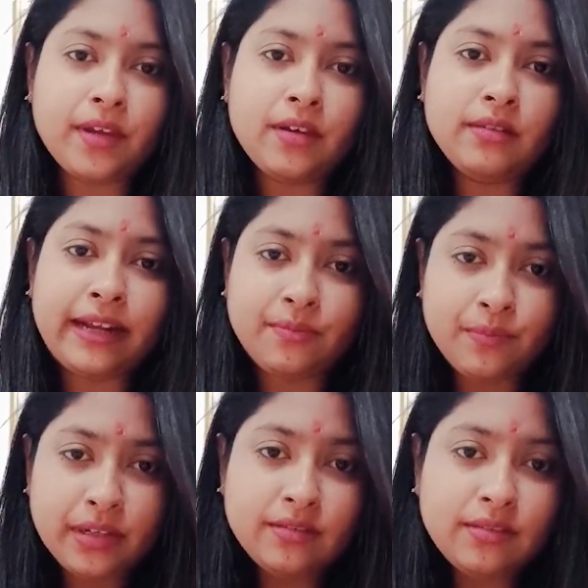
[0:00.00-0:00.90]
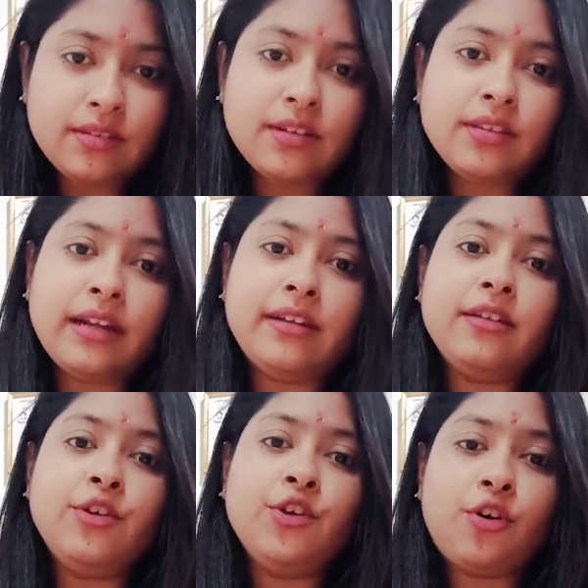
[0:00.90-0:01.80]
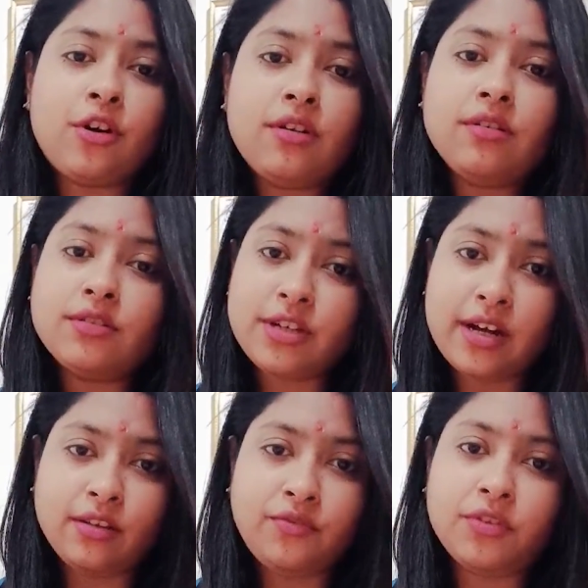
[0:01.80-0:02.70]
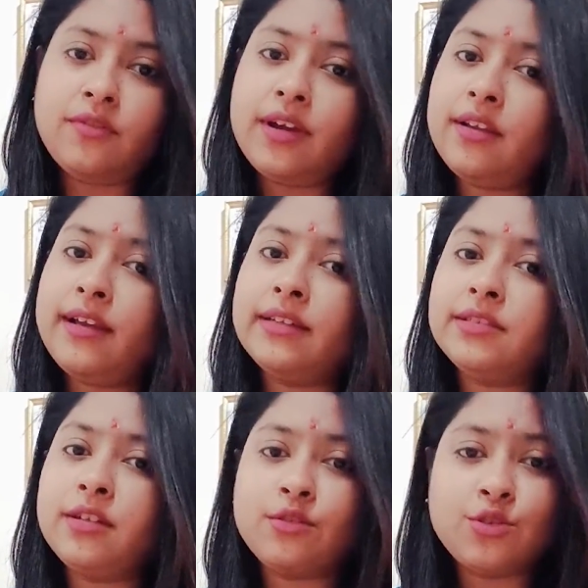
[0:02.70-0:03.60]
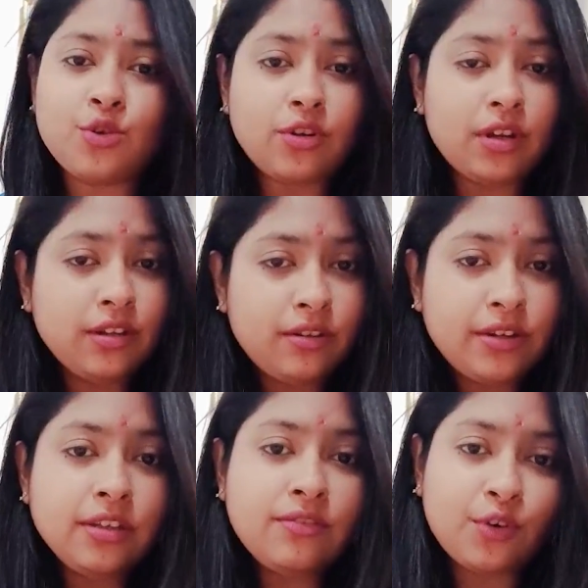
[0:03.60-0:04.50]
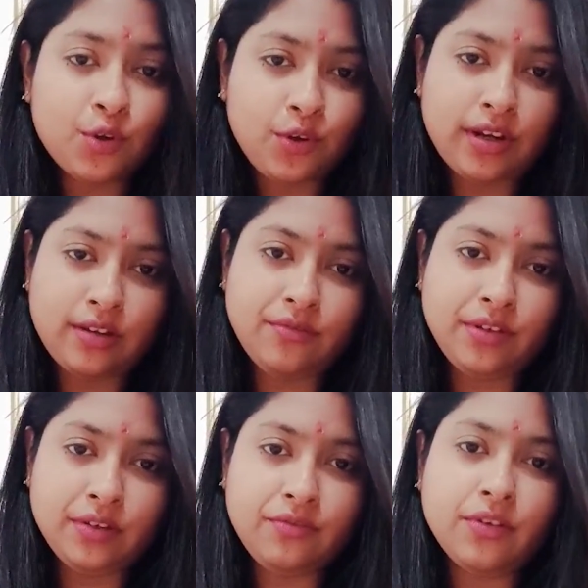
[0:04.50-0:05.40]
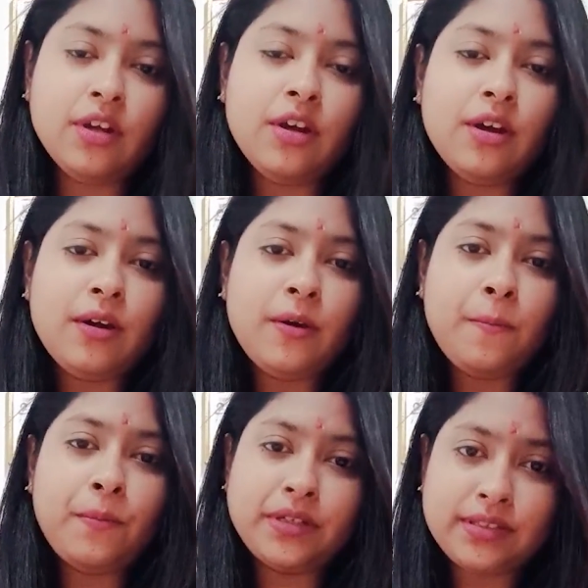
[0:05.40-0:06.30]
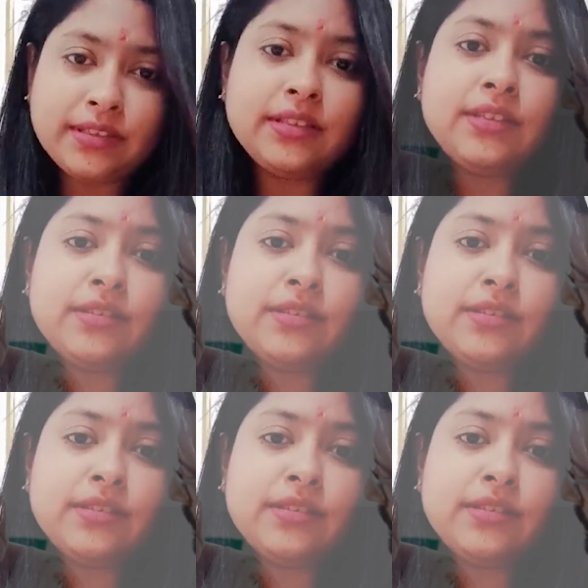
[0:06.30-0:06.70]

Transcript: That means that your chance for cervical cancer does not increase following IVF. But since it is a